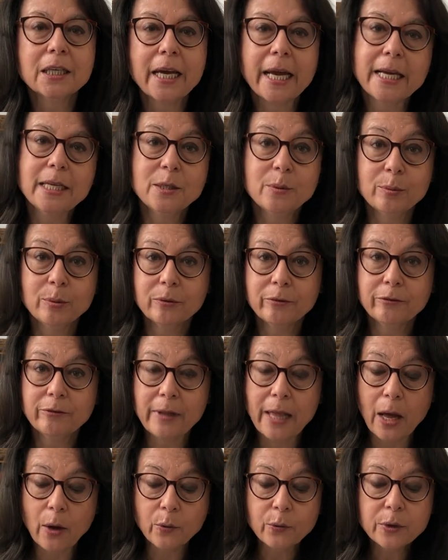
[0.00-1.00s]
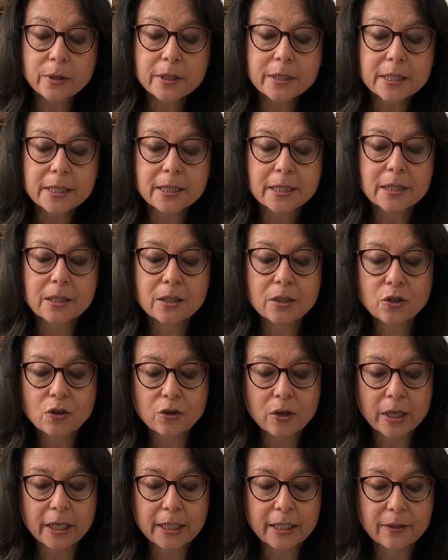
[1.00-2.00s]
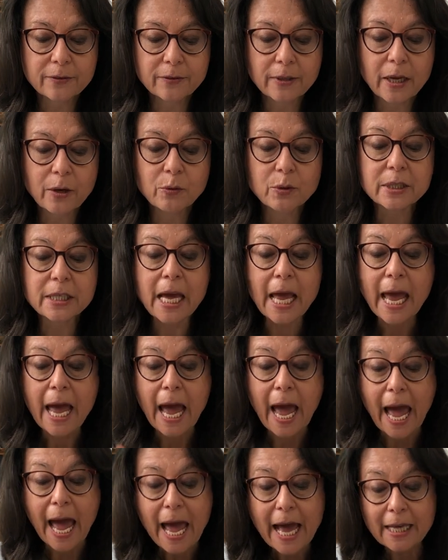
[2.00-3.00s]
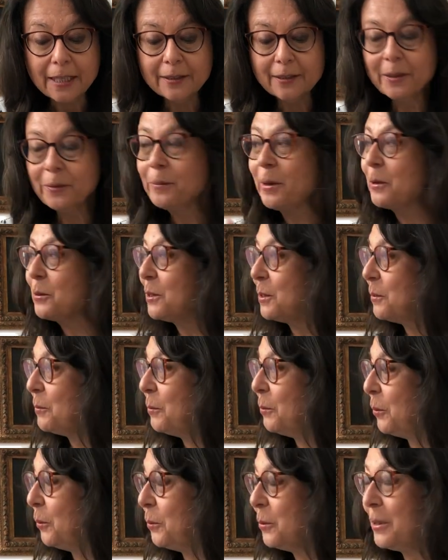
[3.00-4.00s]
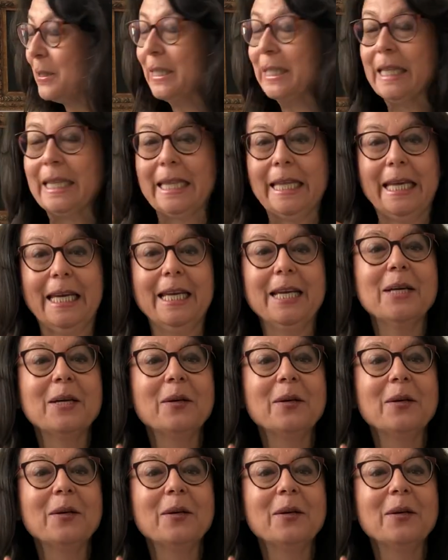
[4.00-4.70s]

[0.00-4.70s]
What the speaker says: edible flowers, dried flowers, and the most important thing,